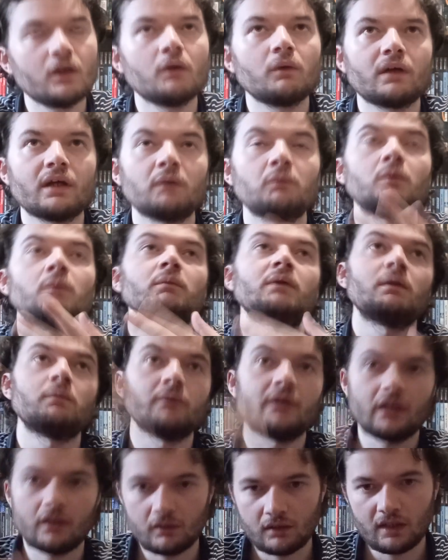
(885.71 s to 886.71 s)
Okay, well, maybe
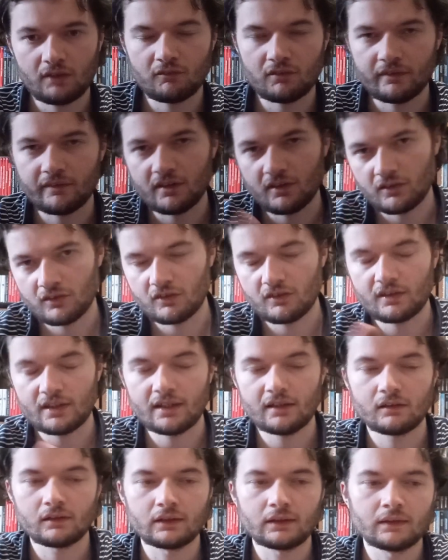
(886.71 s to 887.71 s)
I can get rid of this
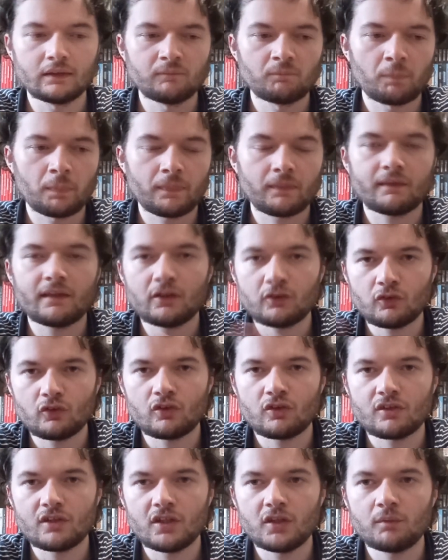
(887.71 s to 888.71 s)
instead. That's just a
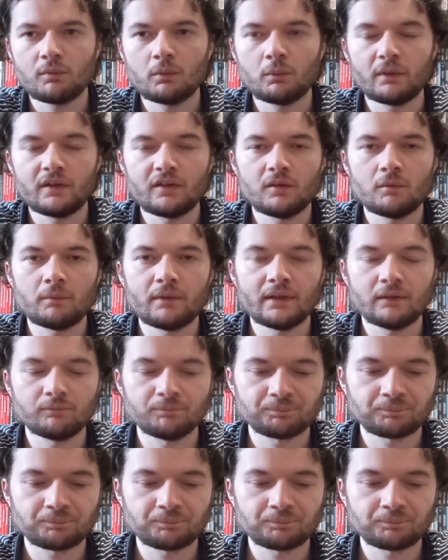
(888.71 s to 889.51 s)
sensible way to be.